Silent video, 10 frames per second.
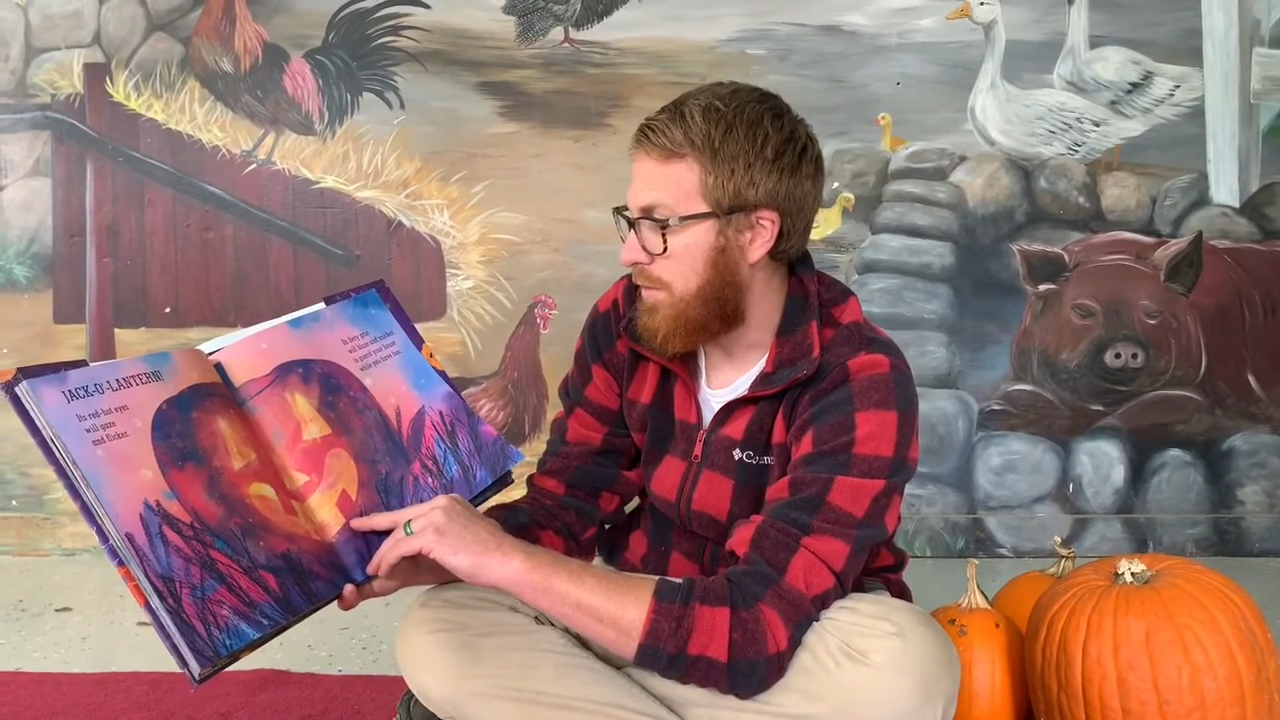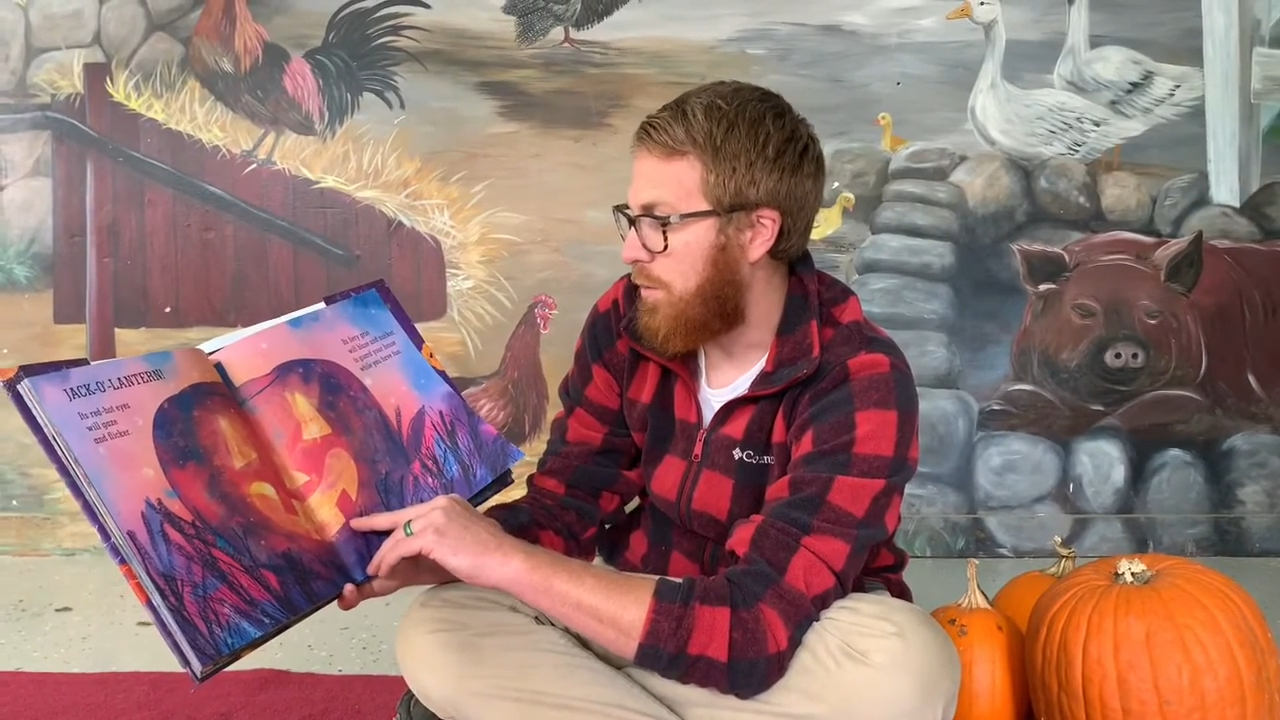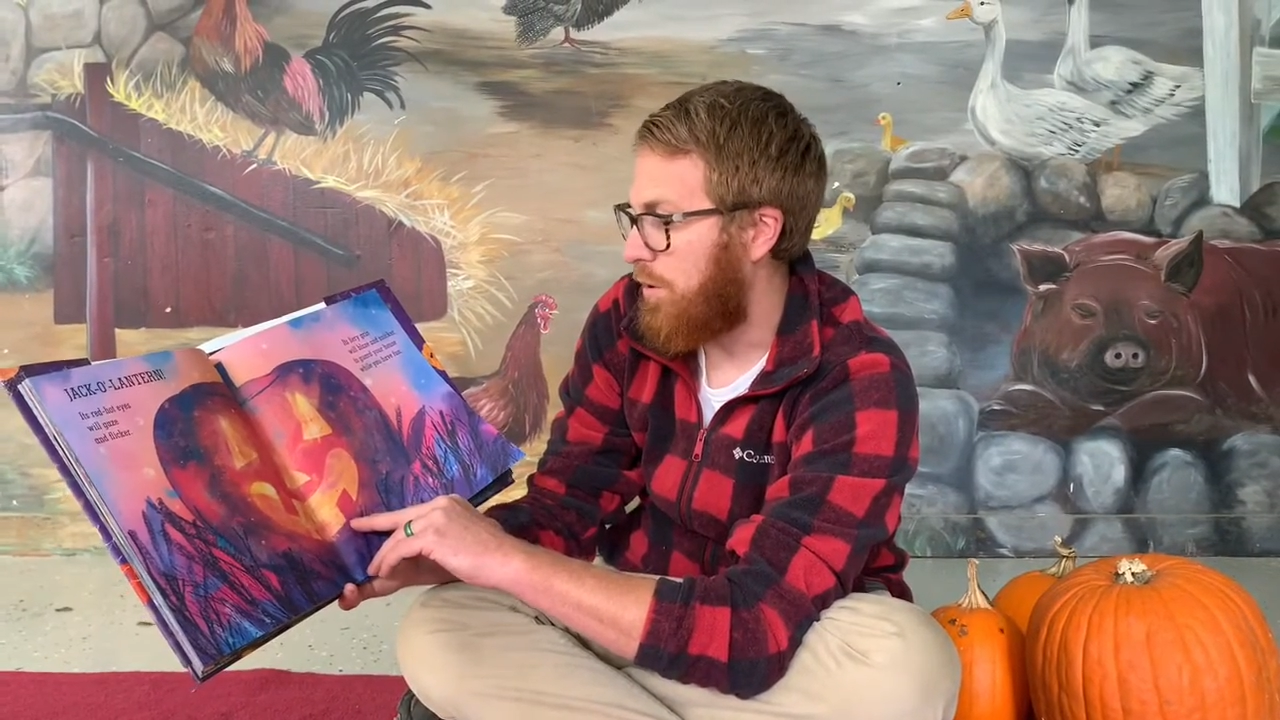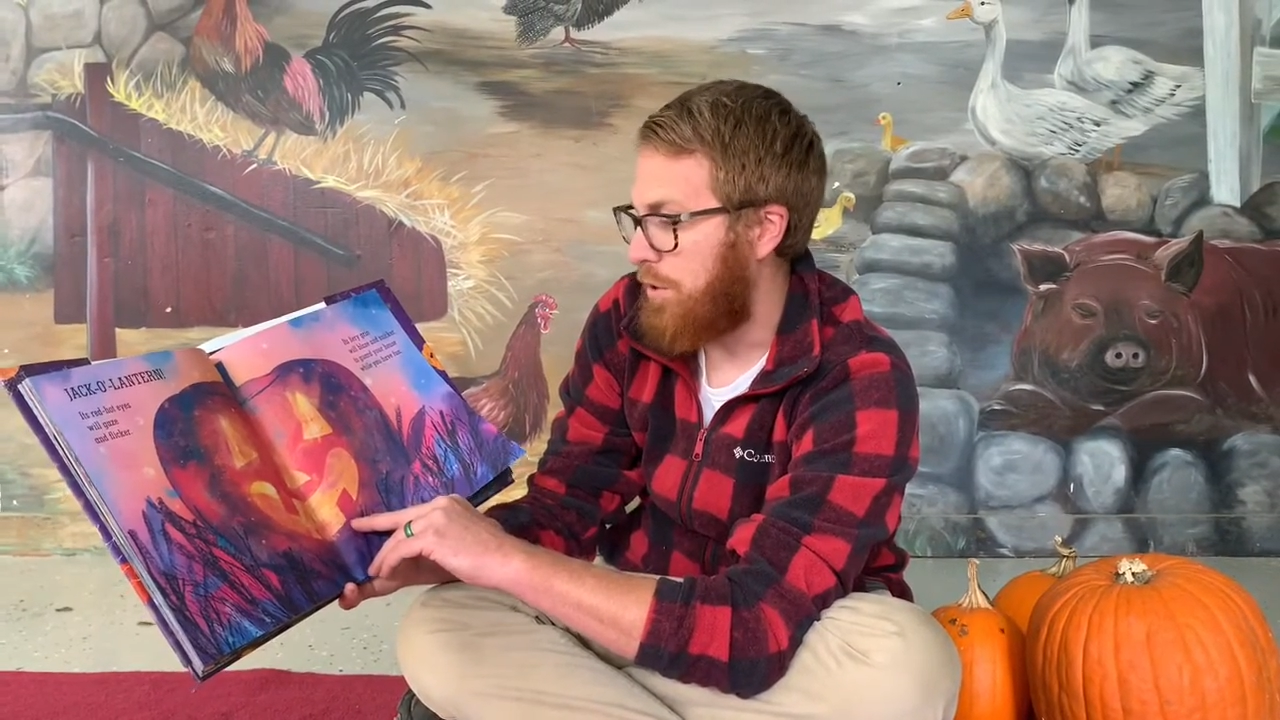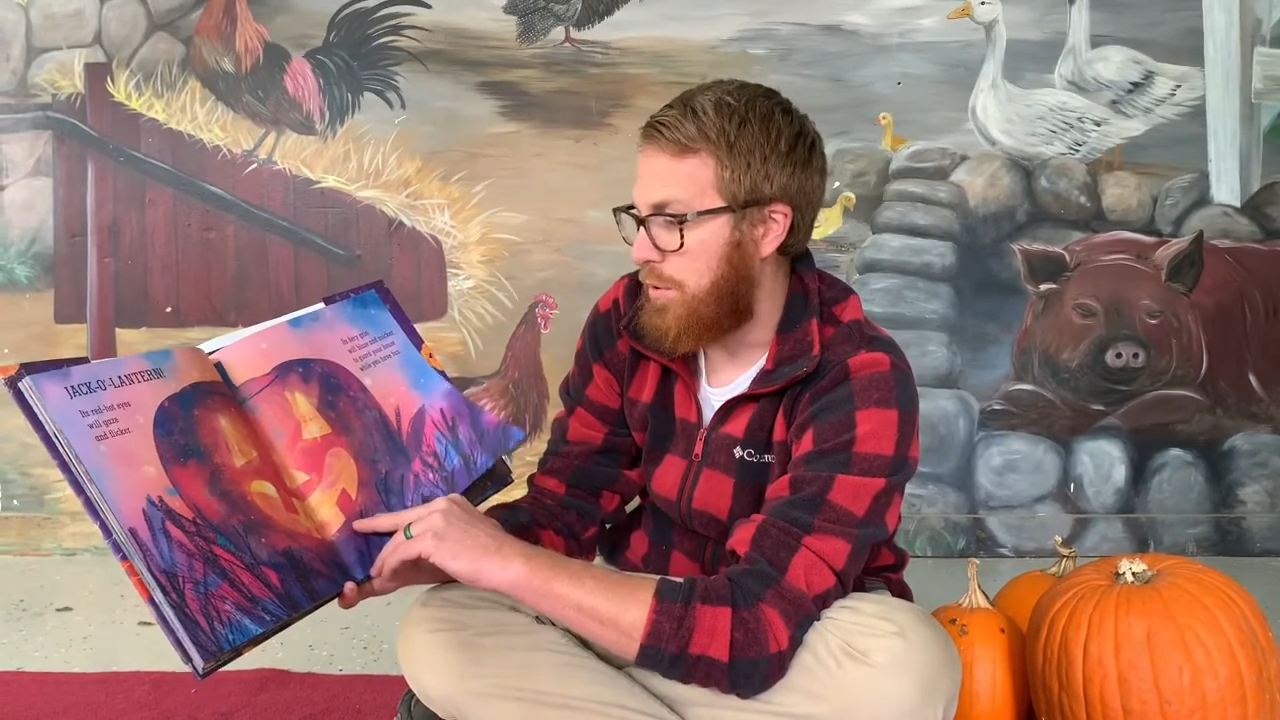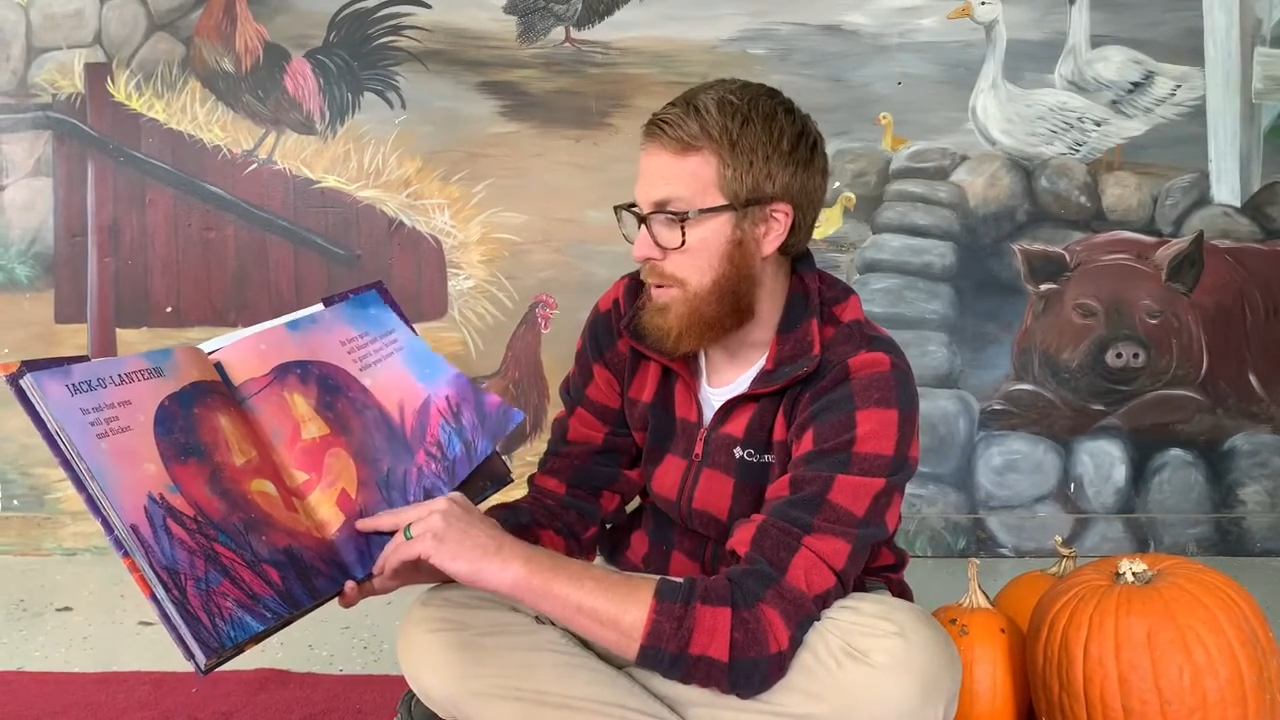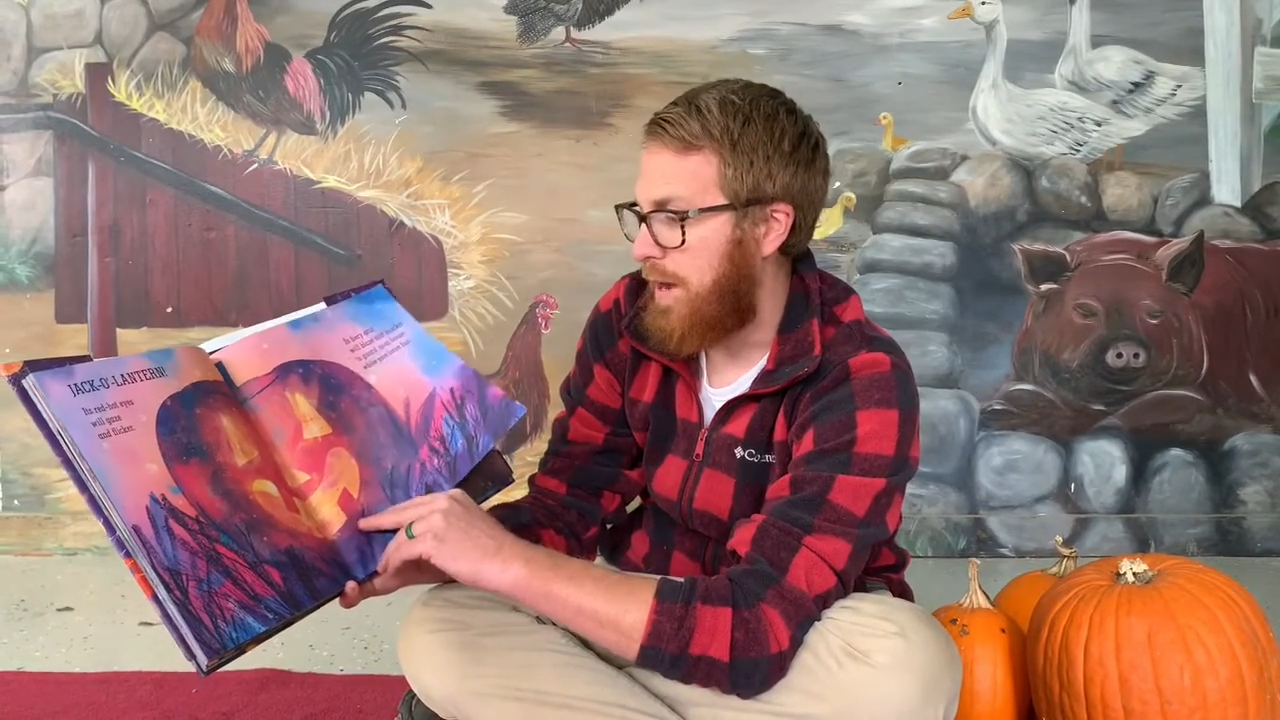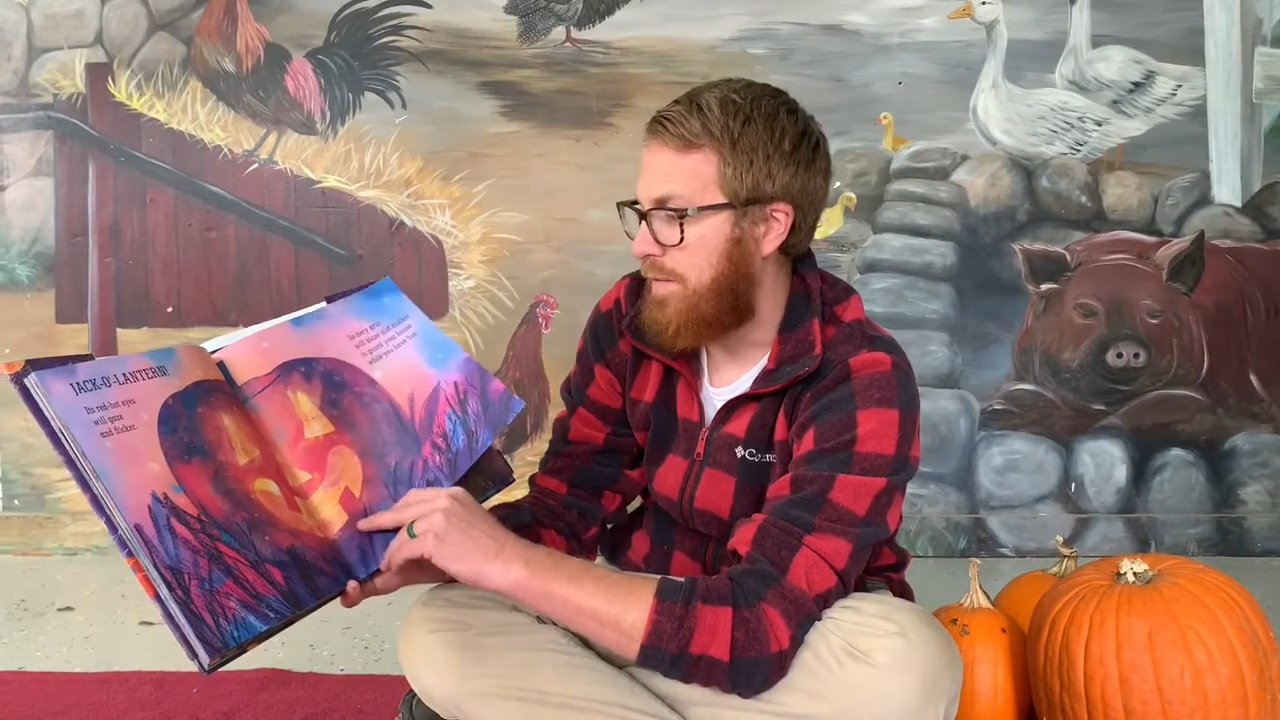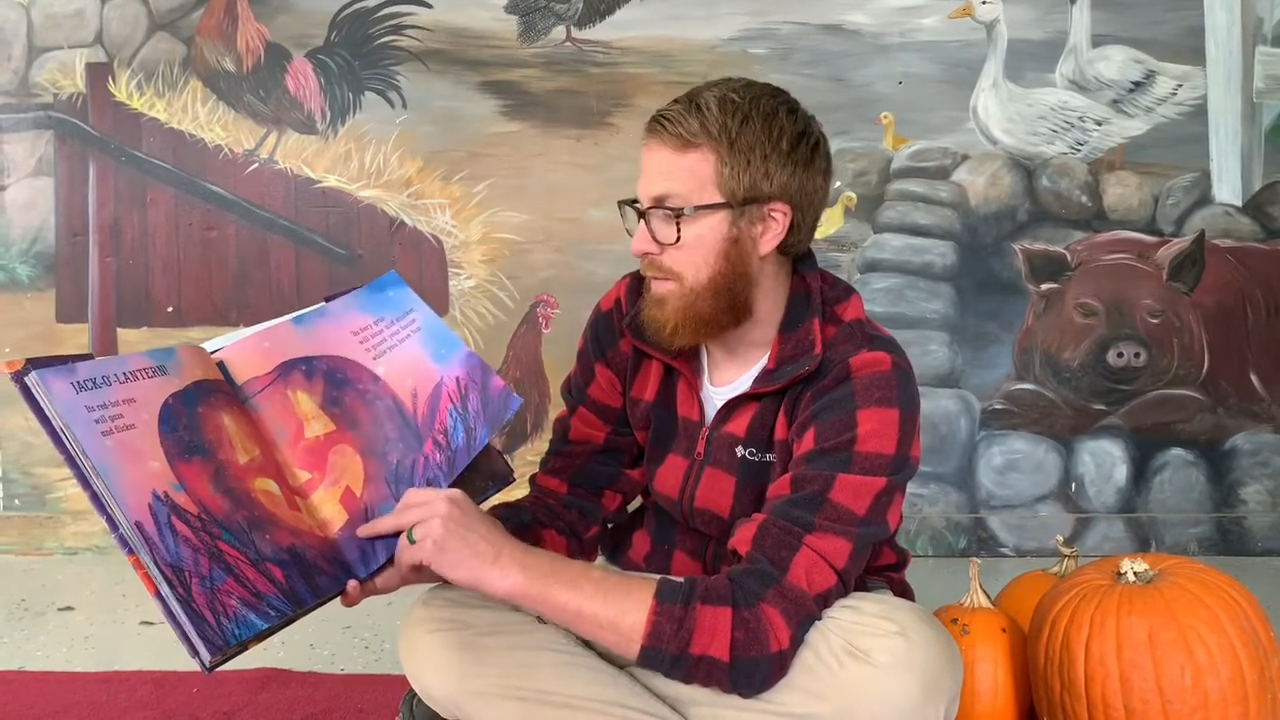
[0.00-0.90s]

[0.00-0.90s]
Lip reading: while you have